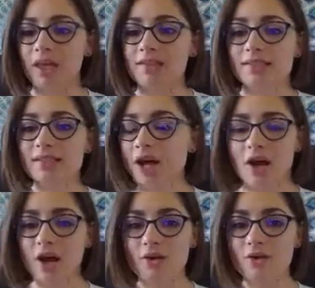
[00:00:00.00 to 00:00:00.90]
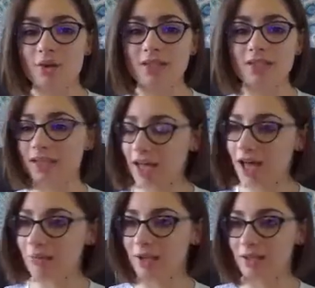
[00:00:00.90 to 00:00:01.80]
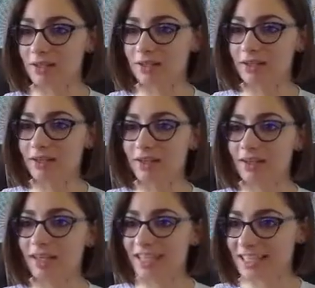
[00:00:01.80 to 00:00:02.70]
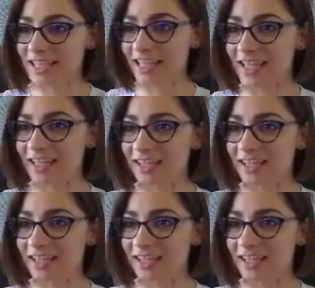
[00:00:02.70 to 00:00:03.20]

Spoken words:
that's not how it's going to happen, is it?